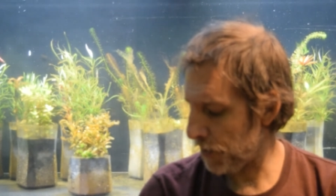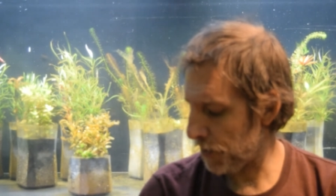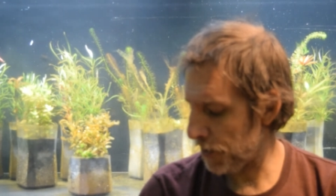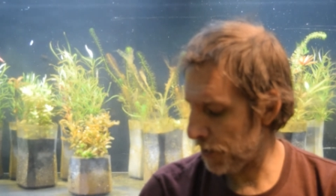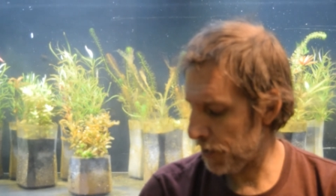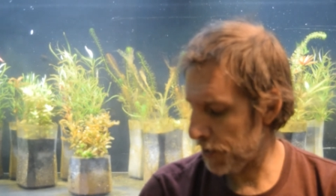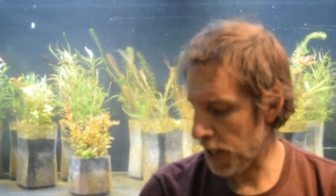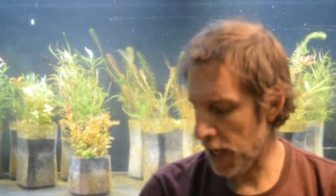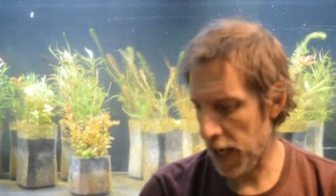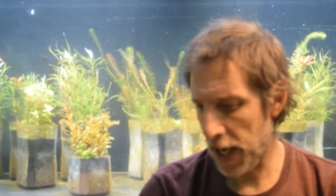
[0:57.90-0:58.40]

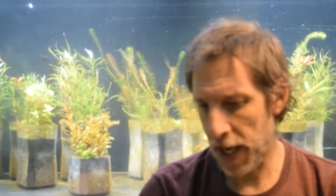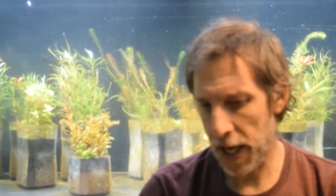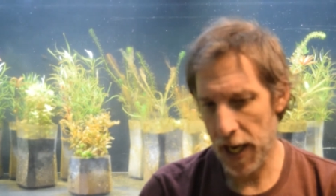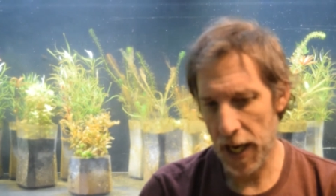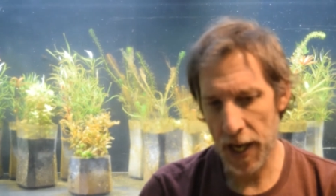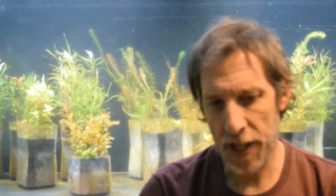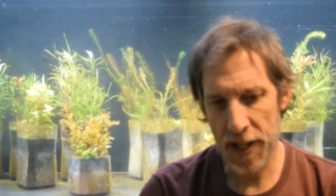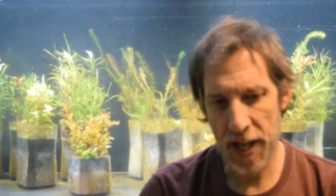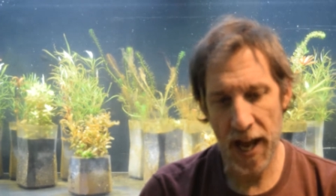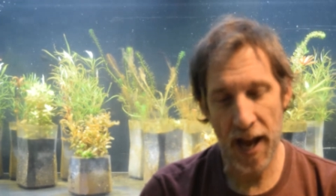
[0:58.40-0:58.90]
They
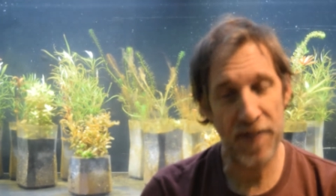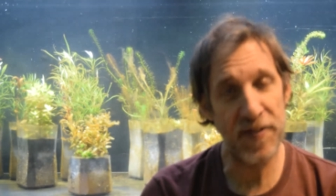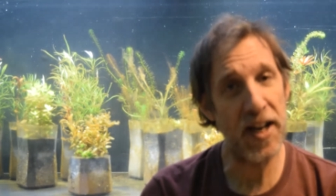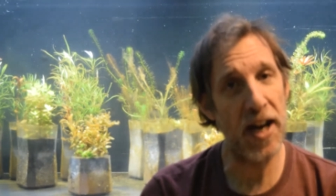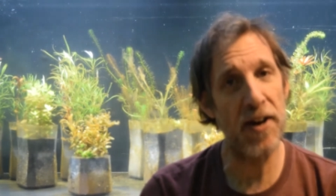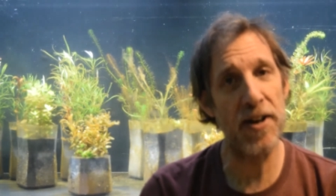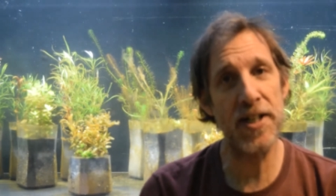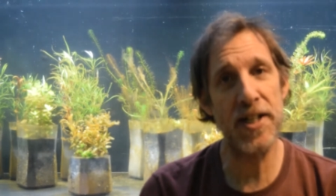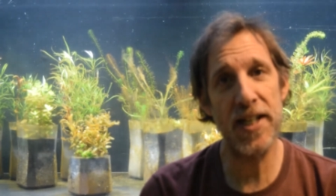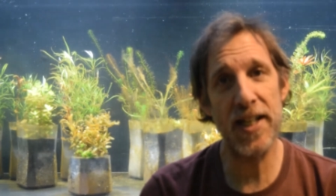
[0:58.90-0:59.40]
have
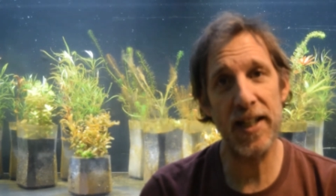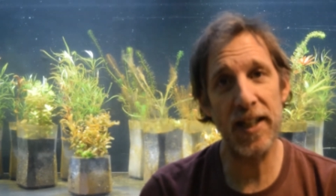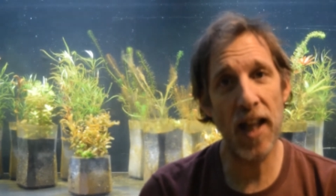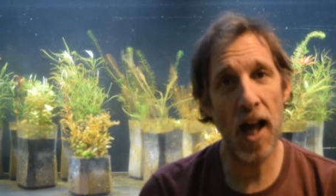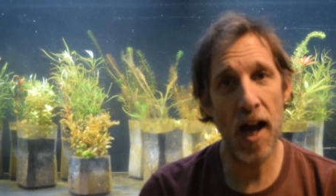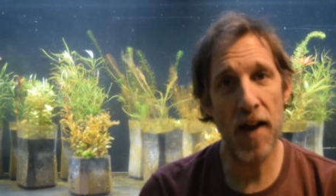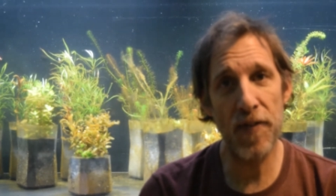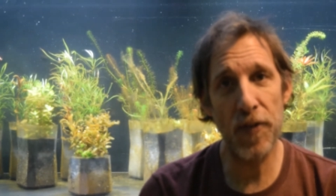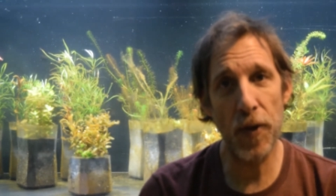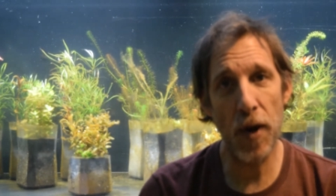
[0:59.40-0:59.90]
guaranteed
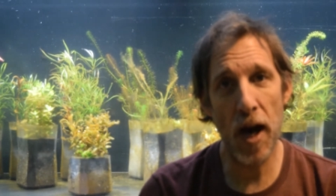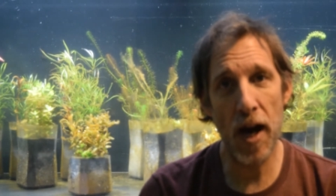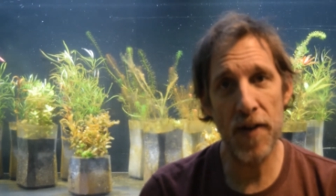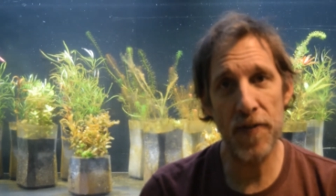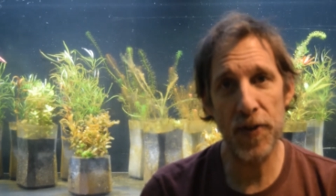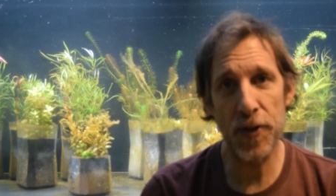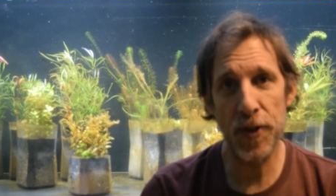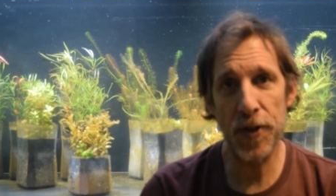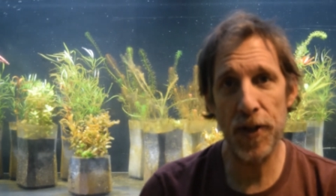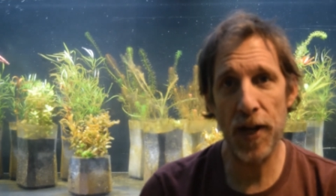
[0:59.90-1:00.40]
live
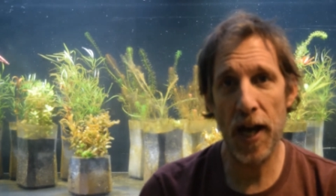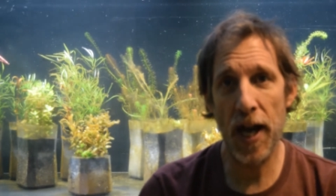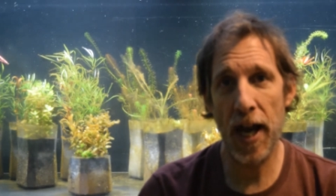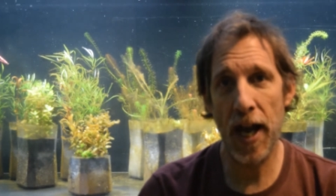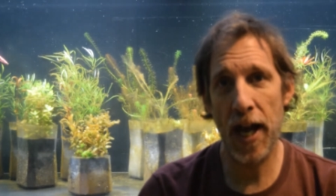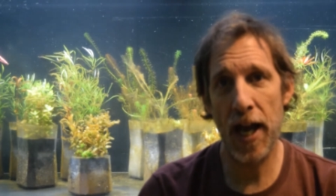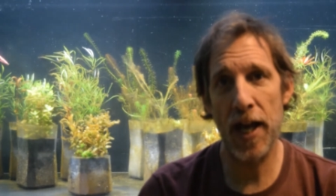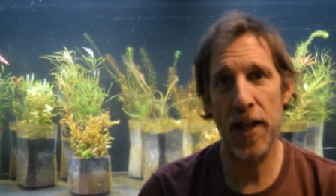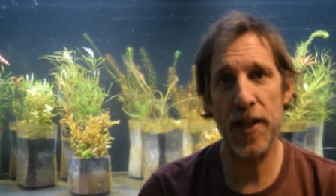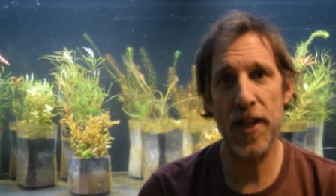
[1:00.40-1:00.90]
arrival,
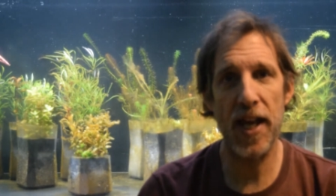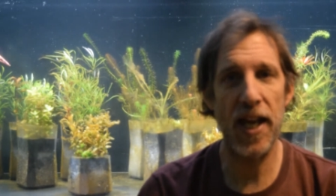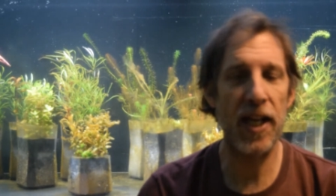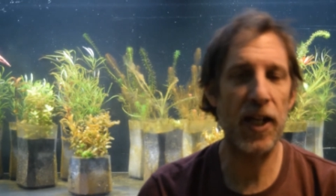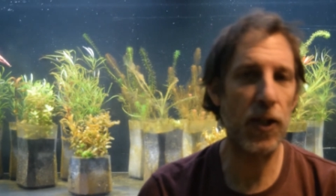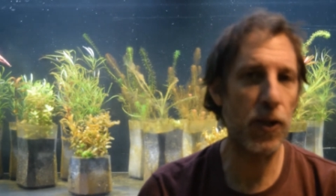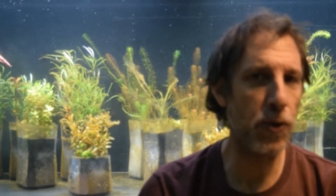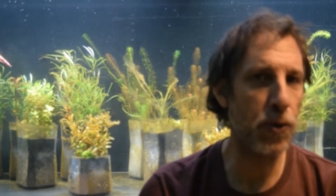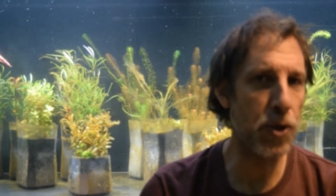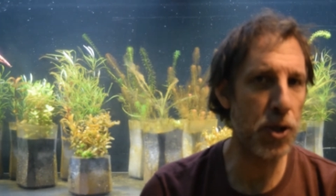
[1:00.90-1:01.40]
and they
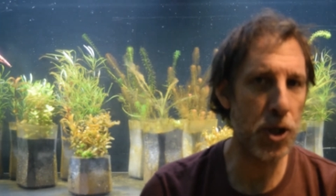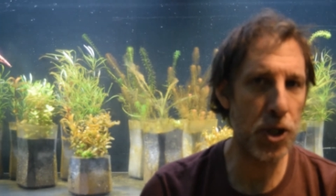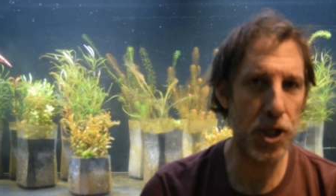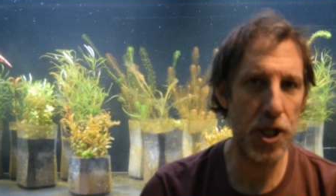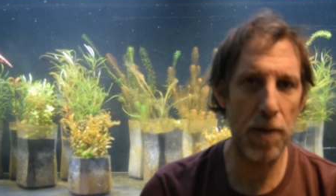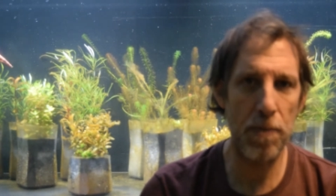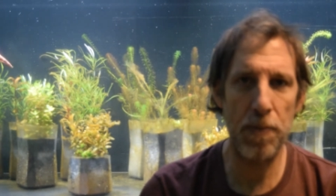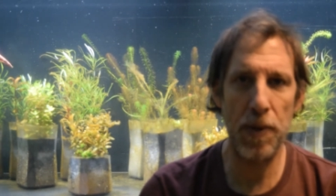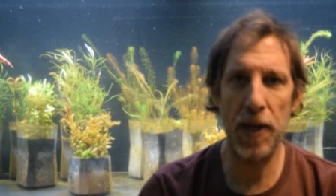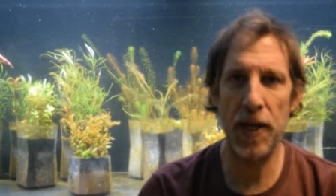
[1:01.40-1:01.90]
include
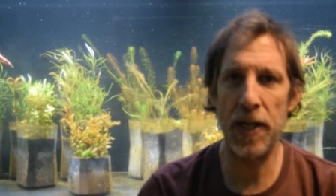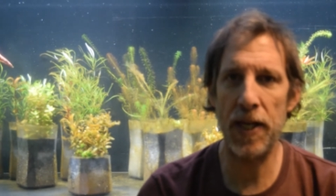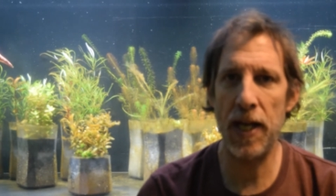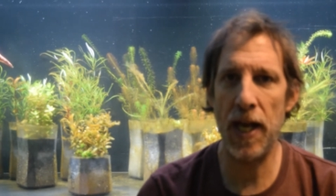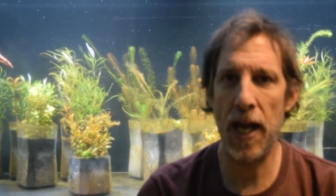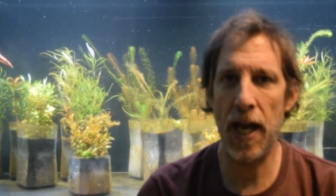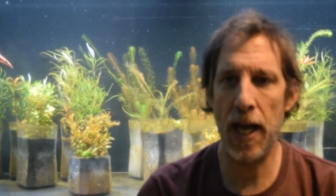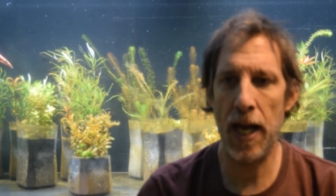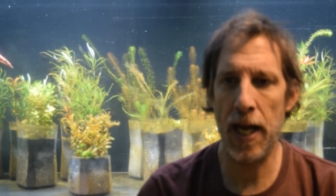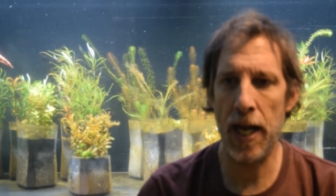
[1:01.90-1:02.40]

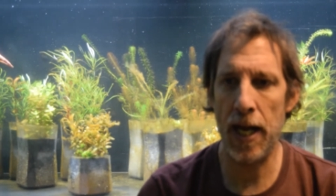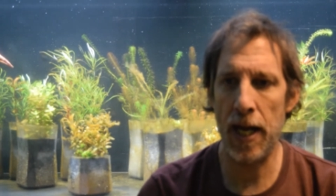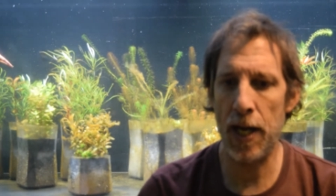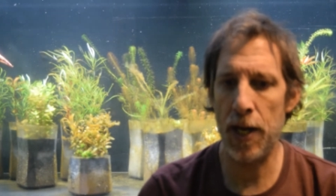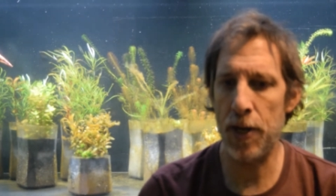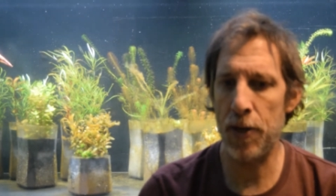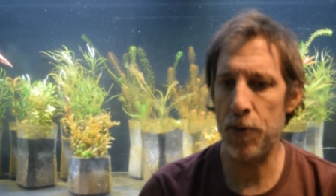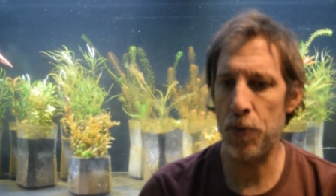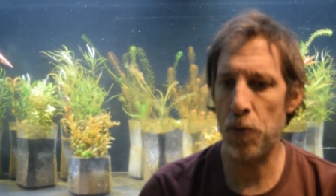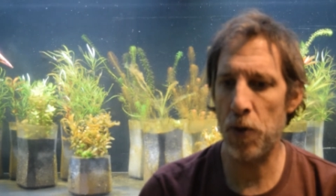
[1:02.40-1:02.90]
shipping.
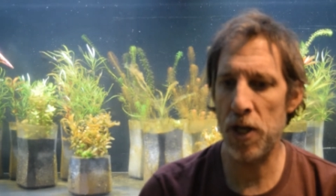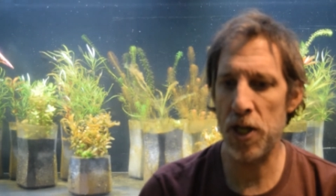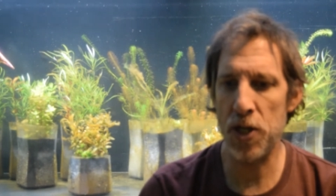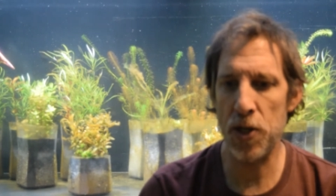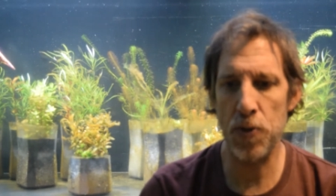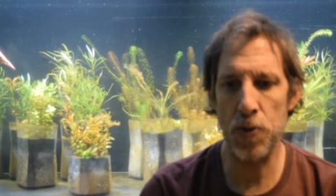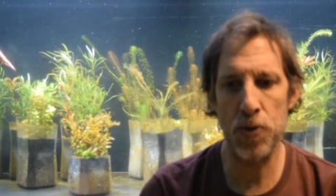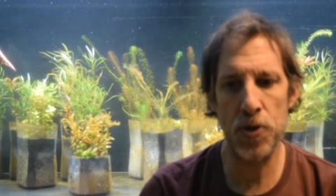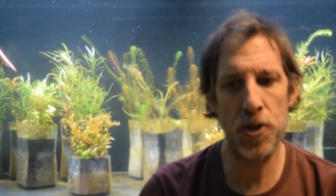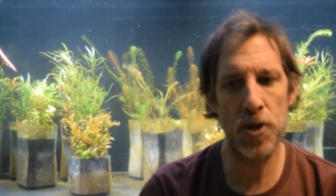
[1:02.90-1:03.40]
And when
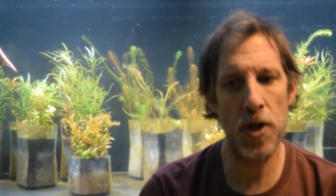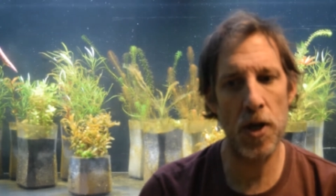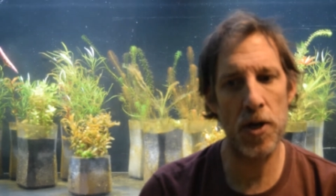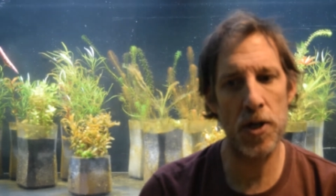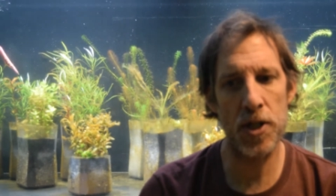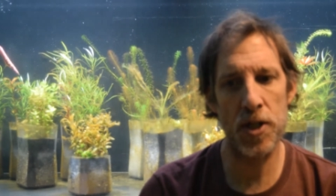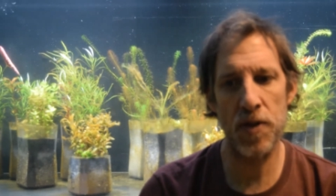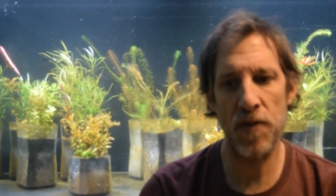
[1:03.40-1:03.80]
you start to